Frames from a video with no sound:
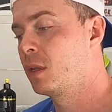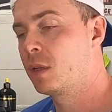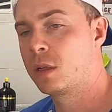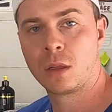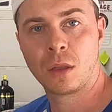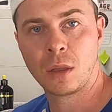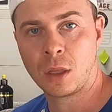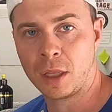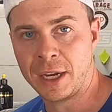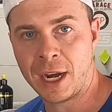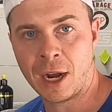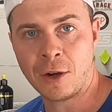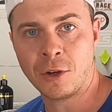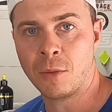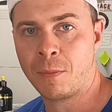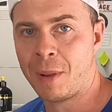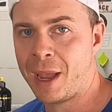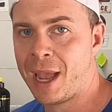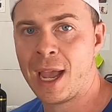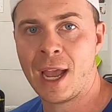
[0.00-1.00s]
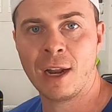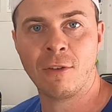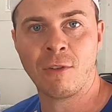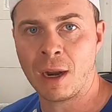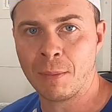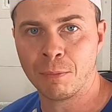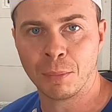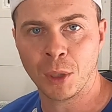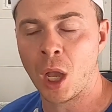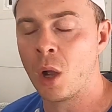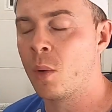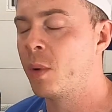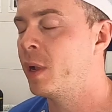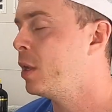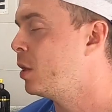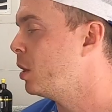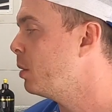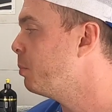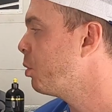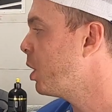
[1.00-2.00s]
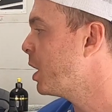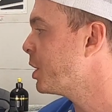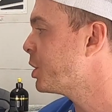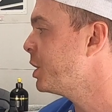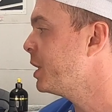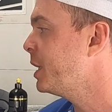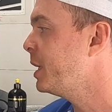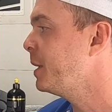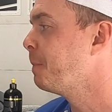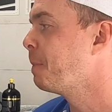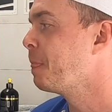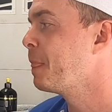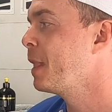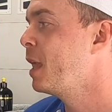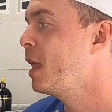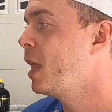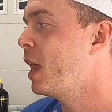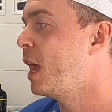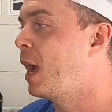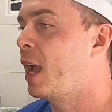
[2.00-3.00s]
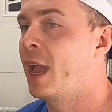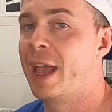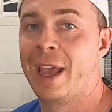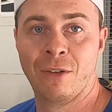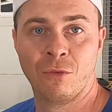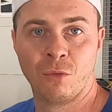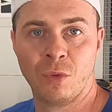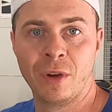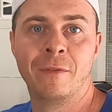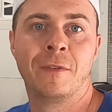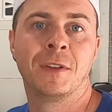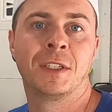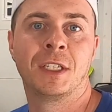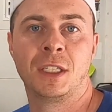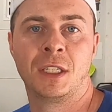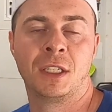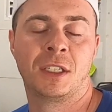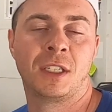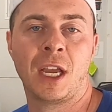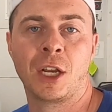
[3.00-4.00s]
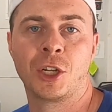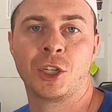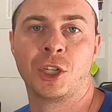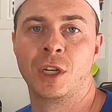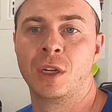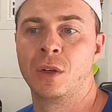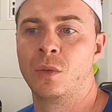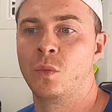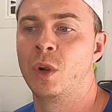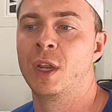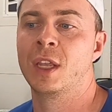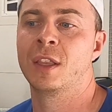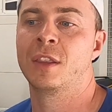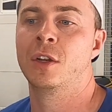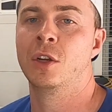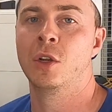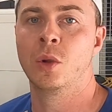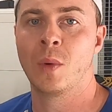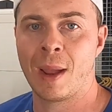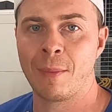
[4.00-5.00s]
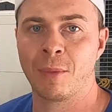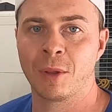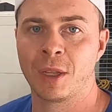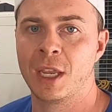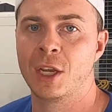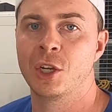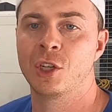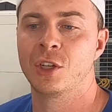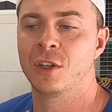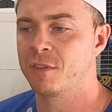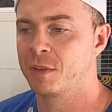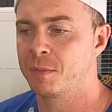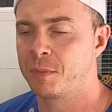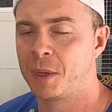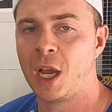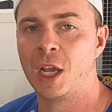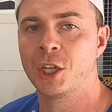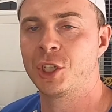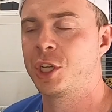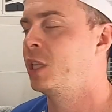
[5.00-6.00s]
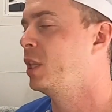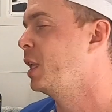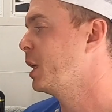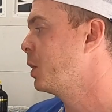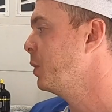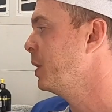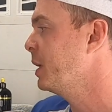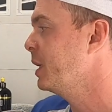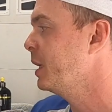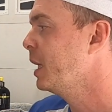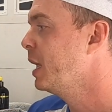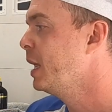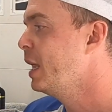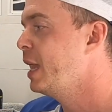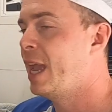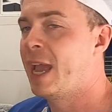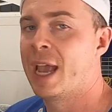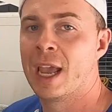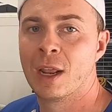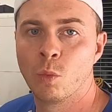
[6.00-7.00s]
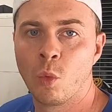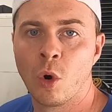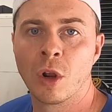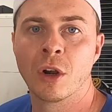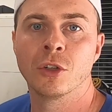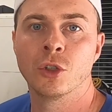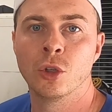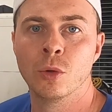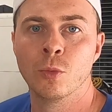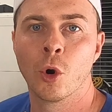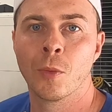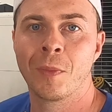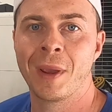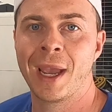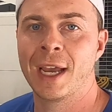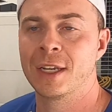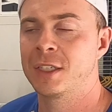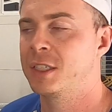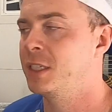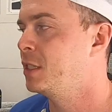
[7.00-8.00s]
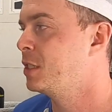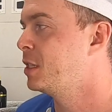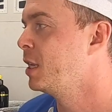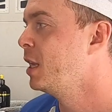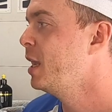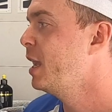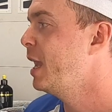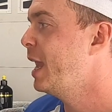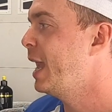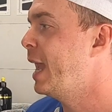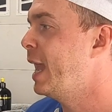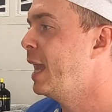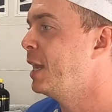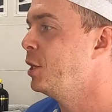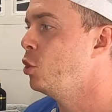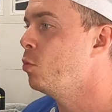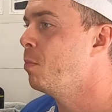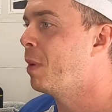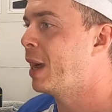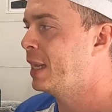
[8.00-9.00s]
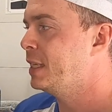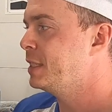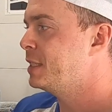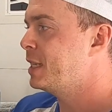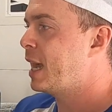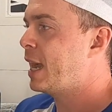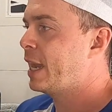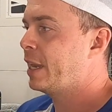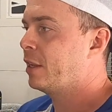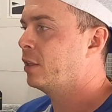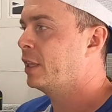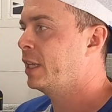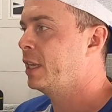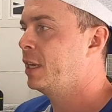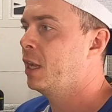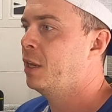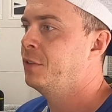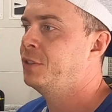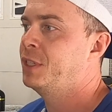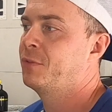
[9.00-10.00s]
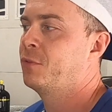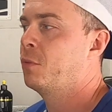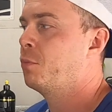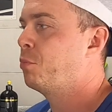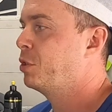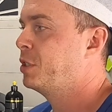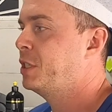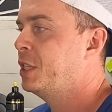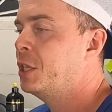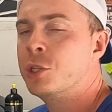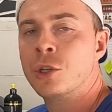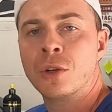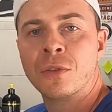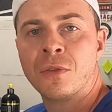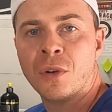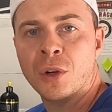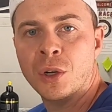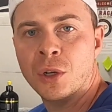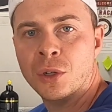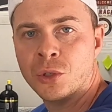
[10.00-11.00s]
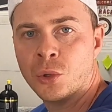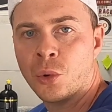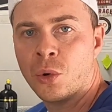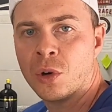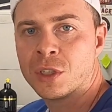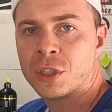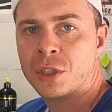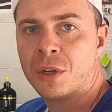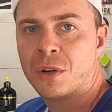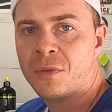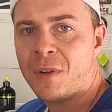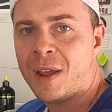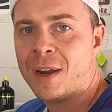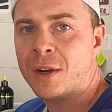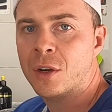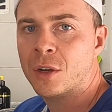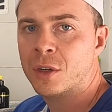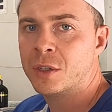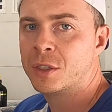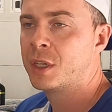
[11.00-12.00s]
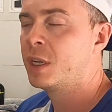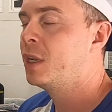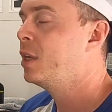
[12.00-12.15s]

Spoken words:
clean out your pad, right, blow it or brush it, and revisit the section with a new application of some polishing liquid and one or two more passes, and you might dial in a different procedure for your doors and your fenders